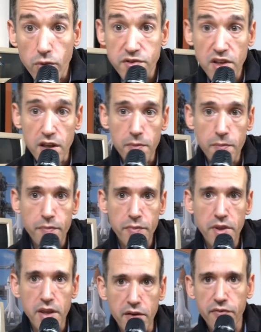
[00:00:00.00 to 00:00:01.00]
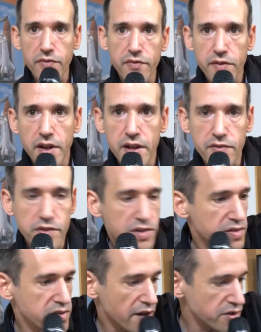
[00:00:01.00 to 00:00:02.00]
we'll see if any of
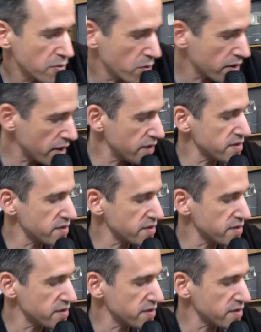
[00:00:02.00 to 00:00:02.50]
this is actually working,